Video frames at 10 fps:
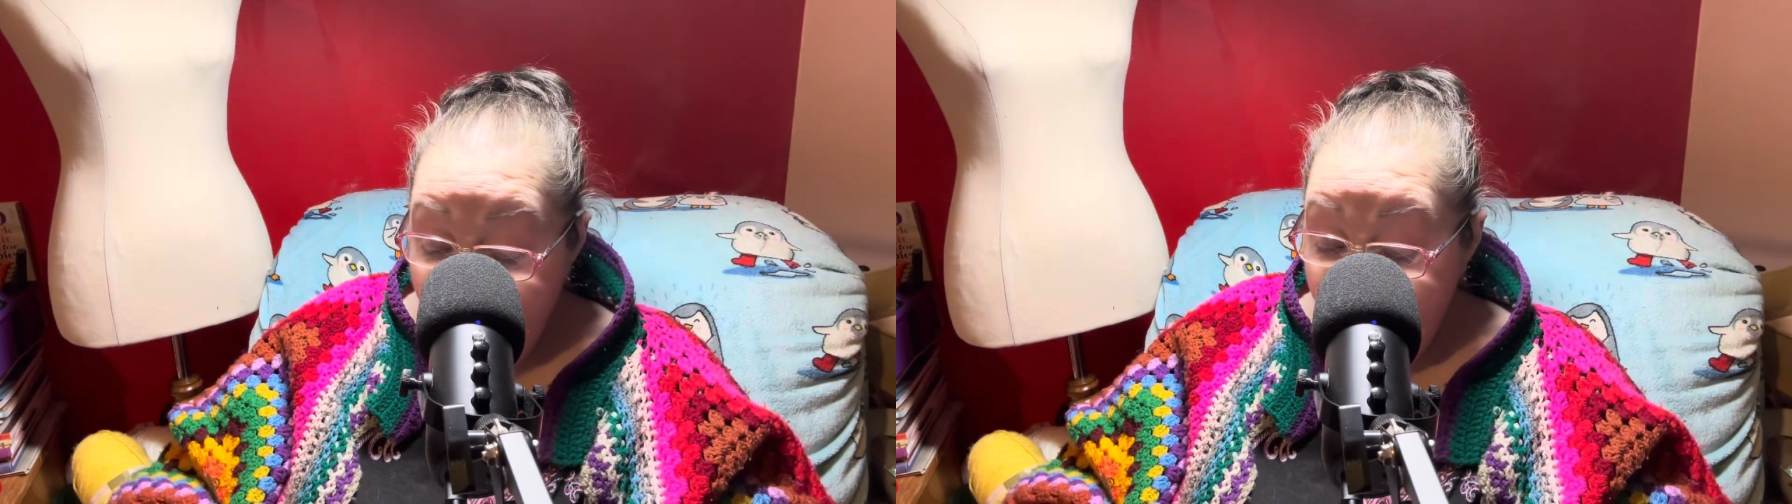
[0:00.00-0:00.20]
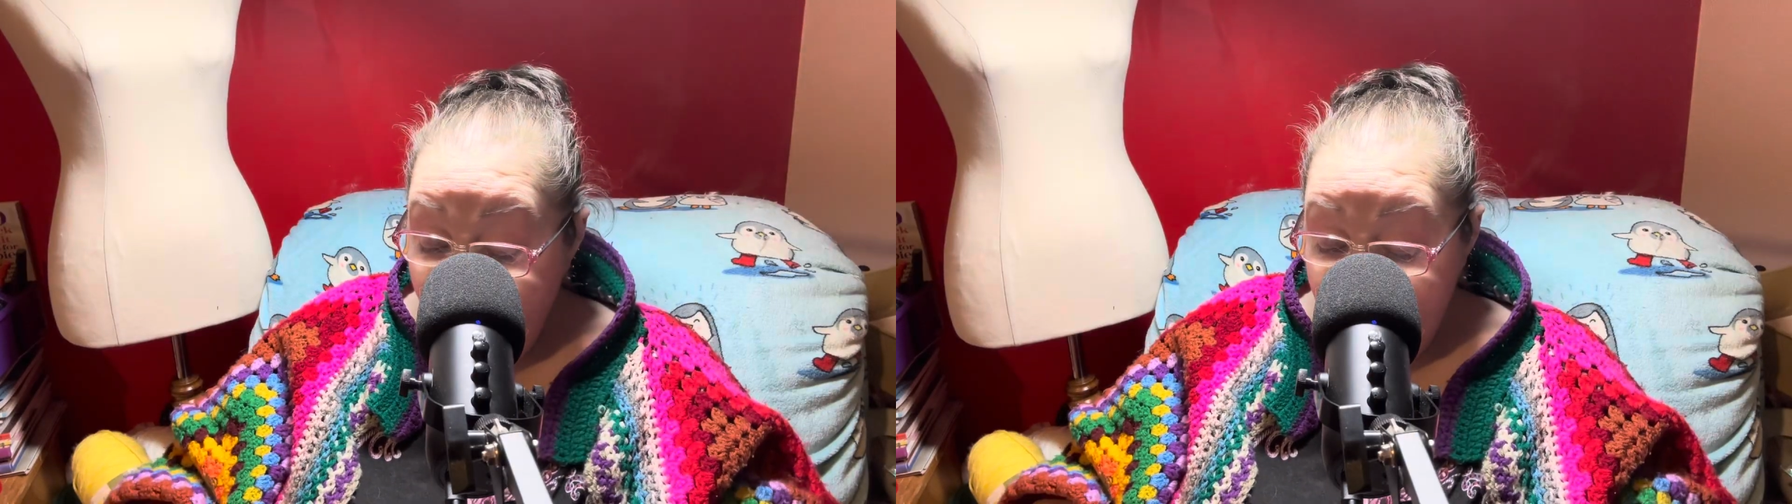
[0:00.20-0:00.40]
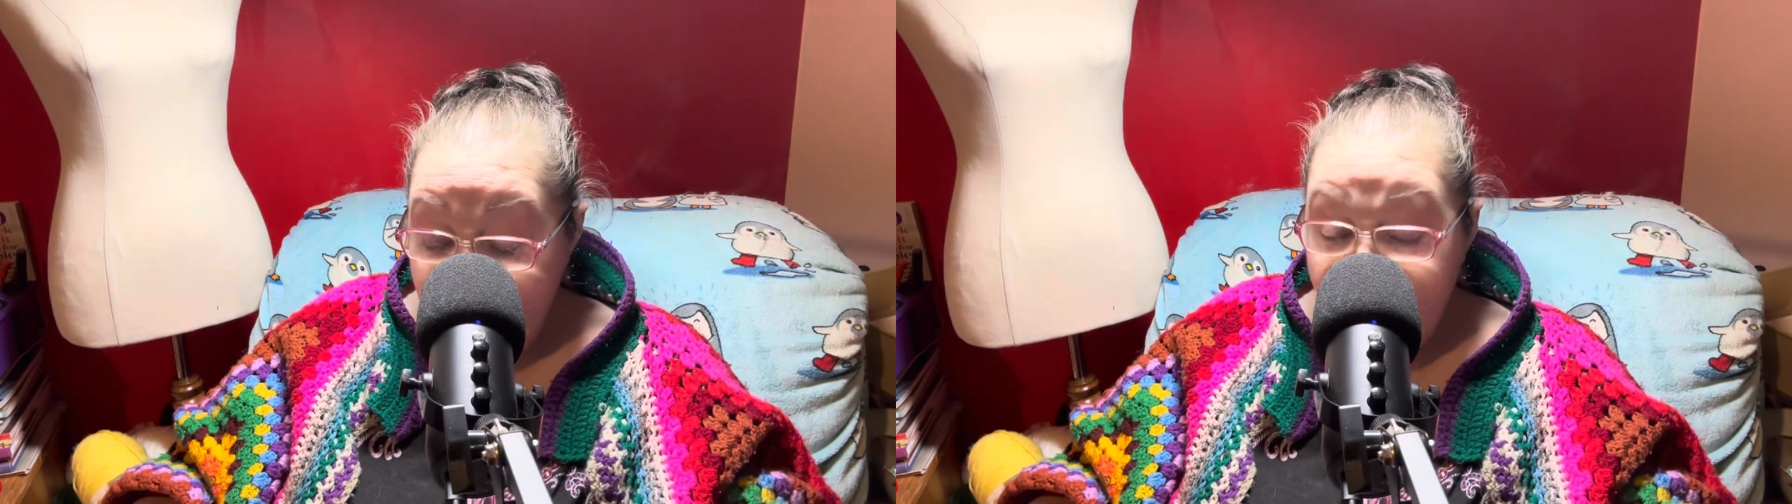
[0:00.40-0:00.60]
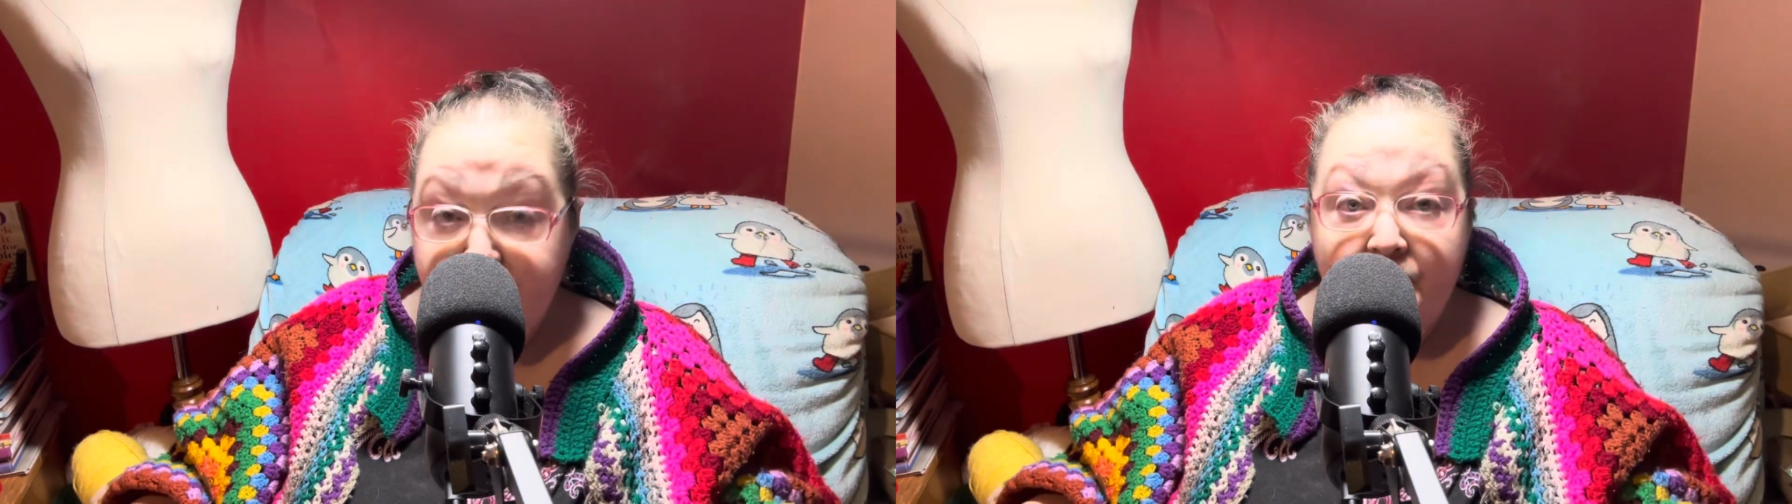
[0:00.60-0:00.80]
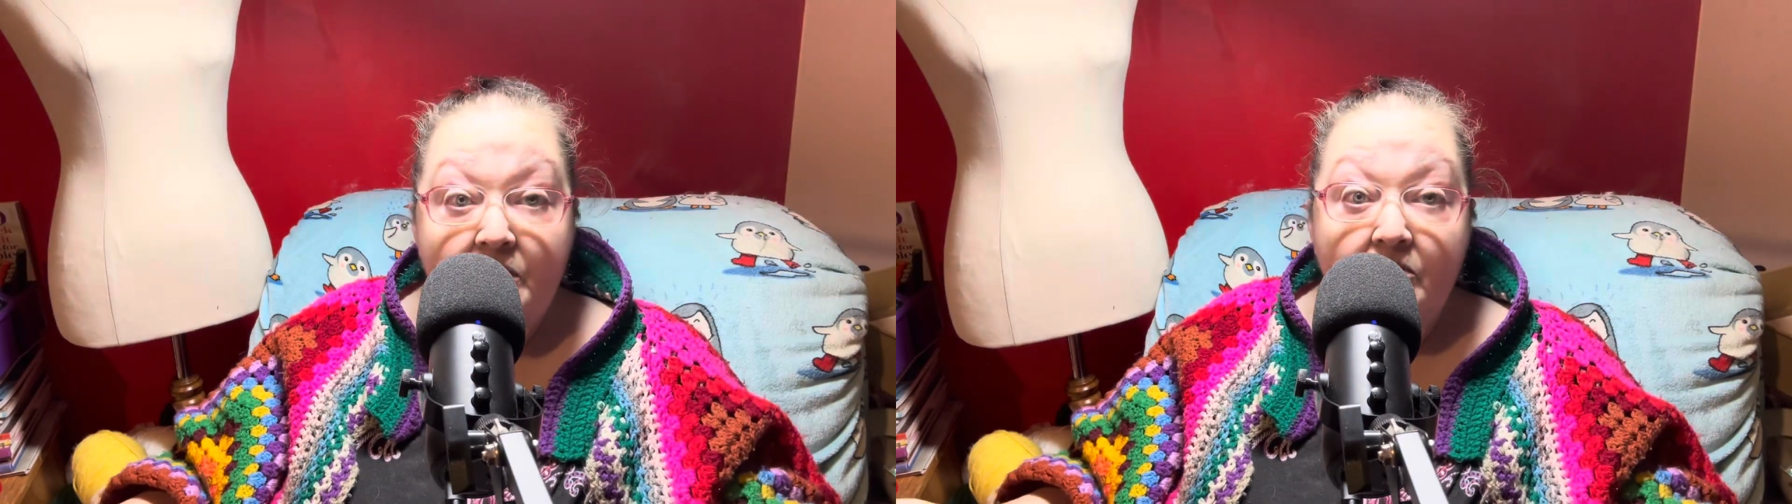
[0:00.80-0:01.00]
You could use
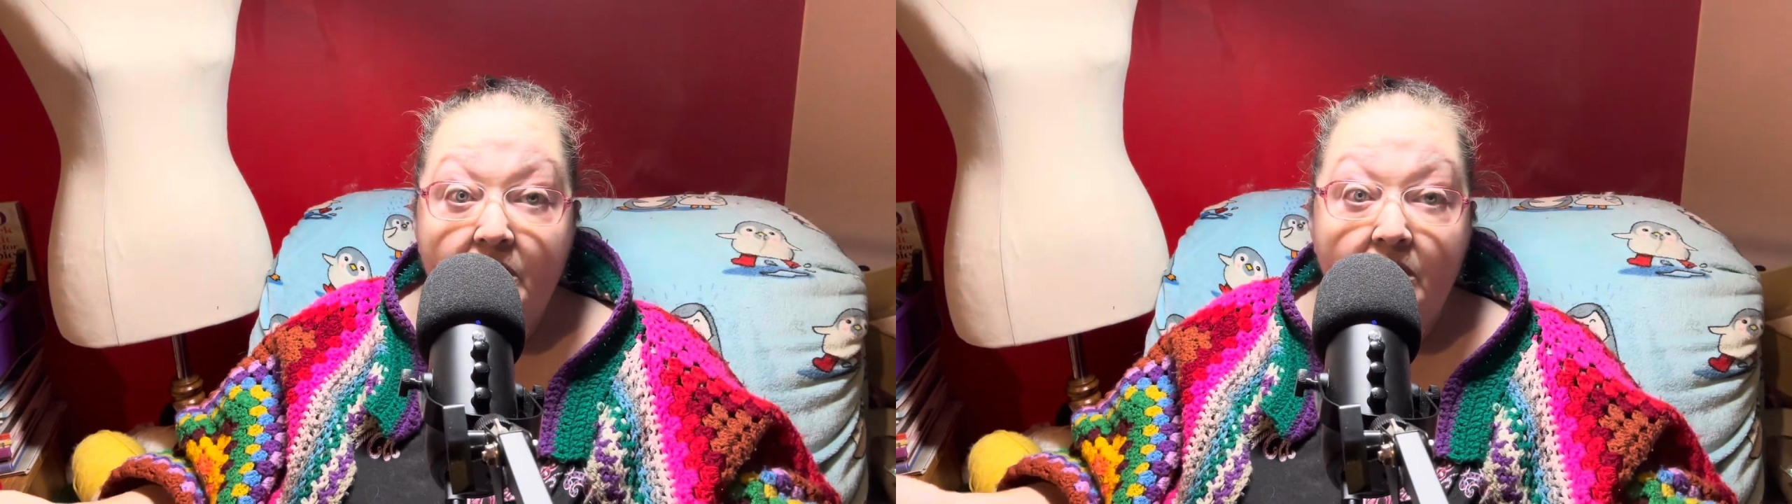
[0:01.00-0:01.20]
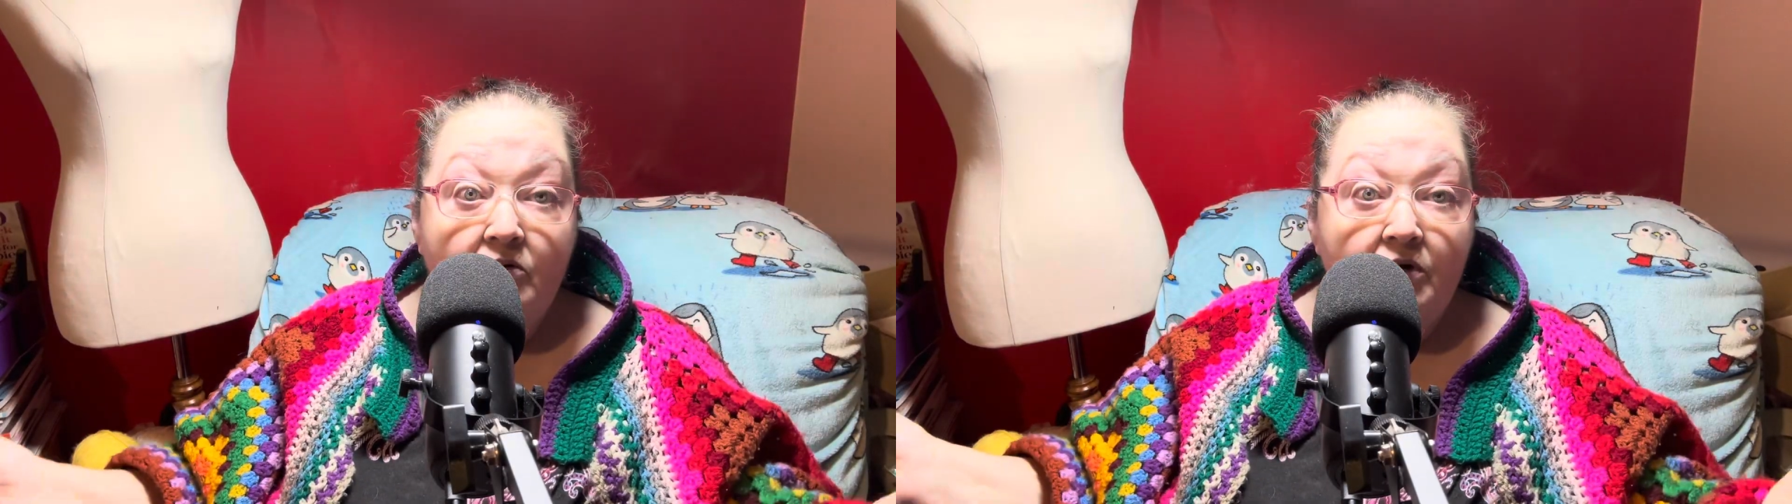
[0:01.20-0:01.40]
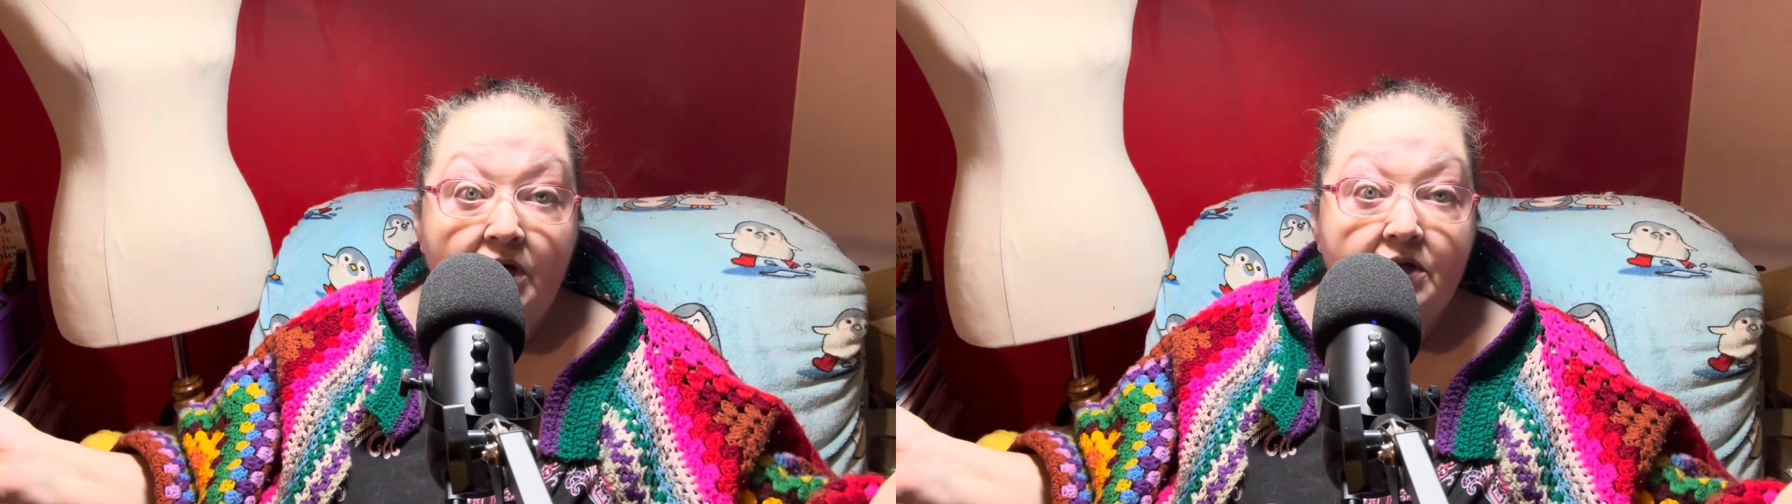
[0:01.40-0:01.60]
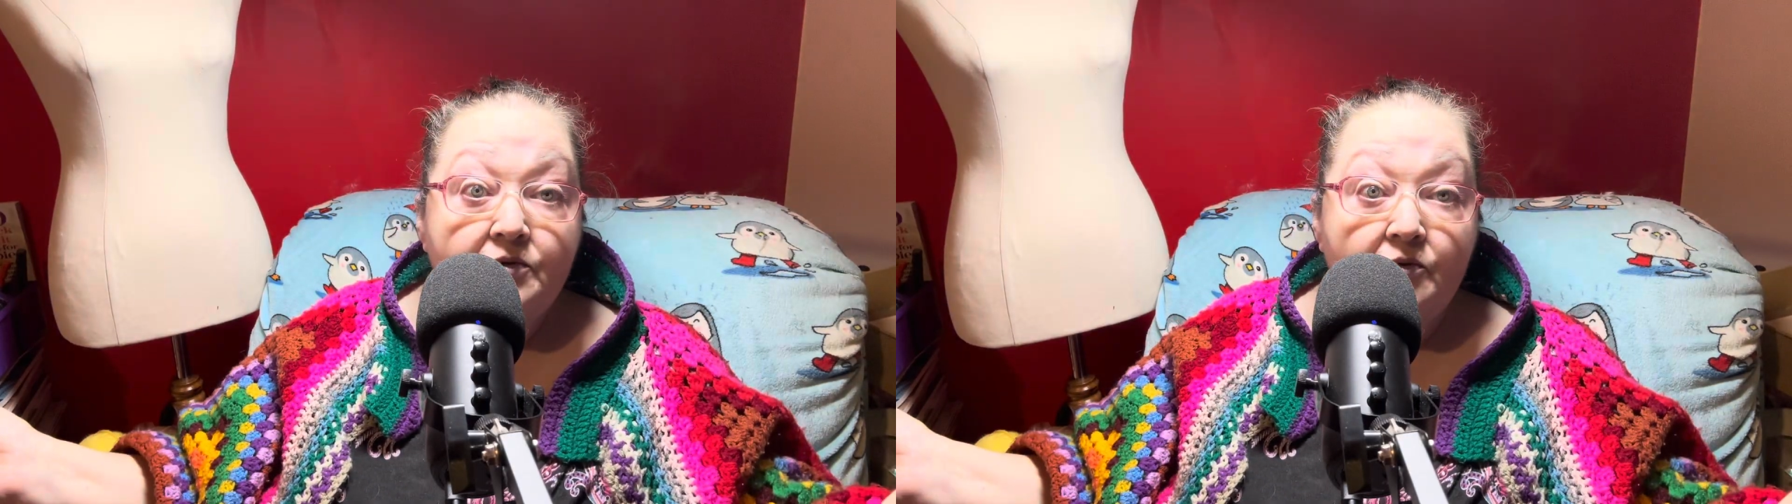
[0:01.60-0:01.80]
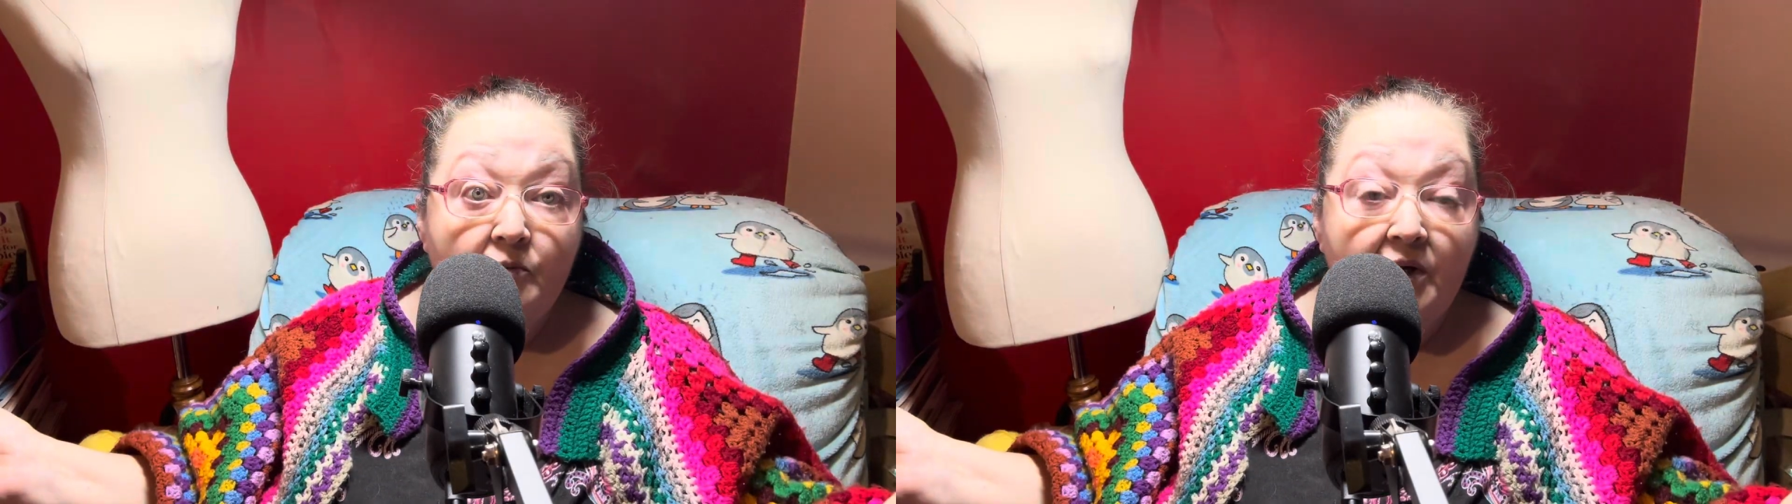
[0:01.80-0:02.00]
fingering or any sort
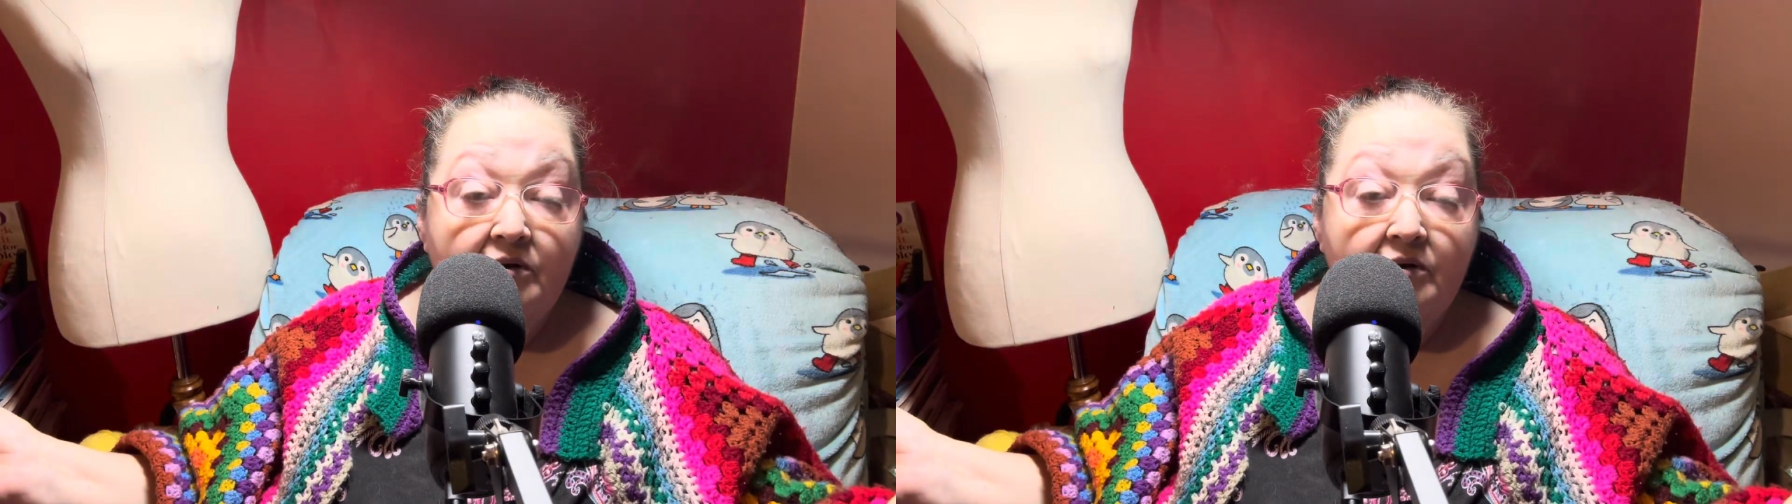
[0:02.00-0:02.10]
of weight